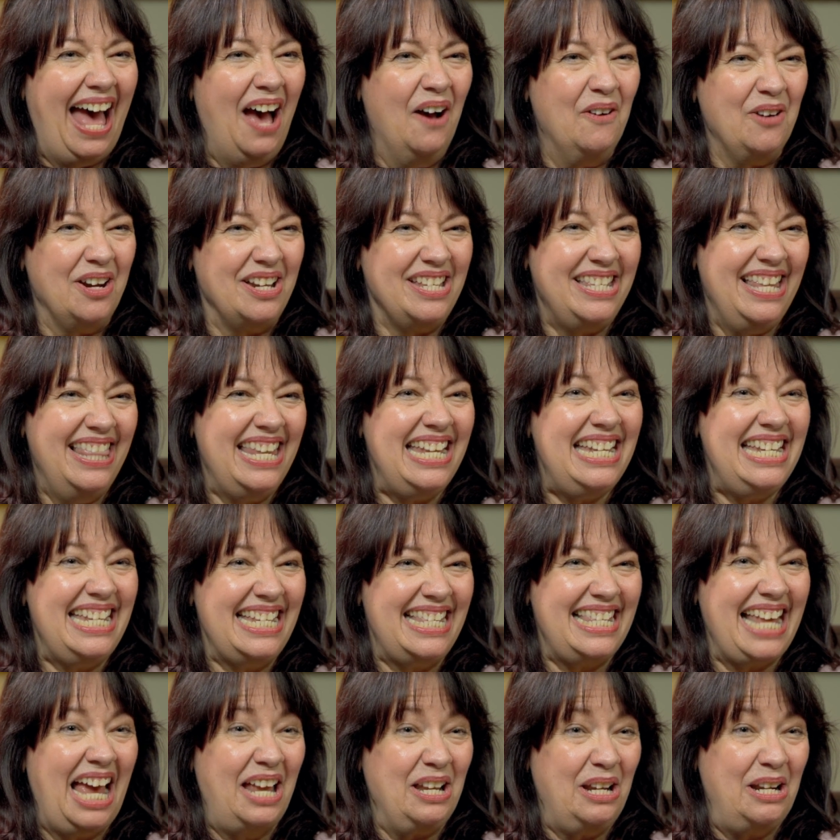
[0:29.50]
hours and then
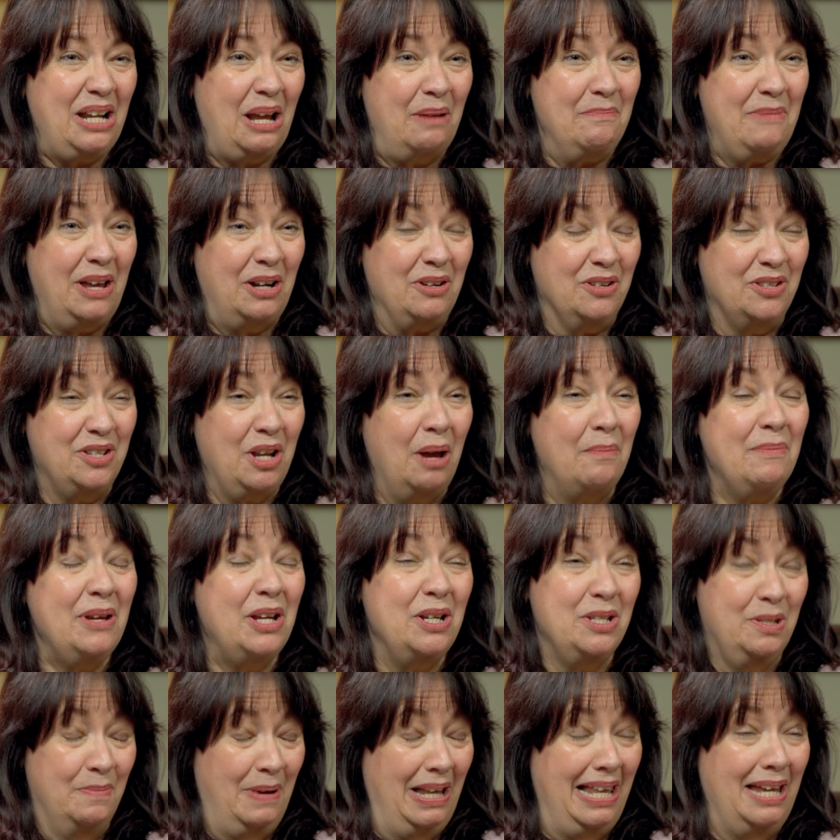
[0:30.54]
decided I better stop
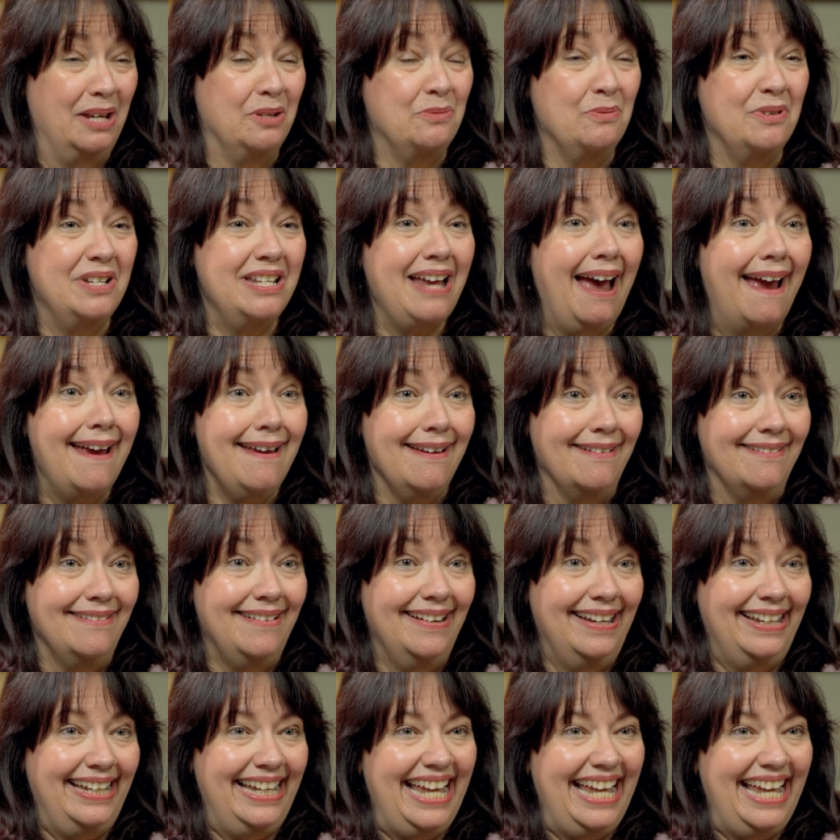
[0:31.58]
because my legs were tired.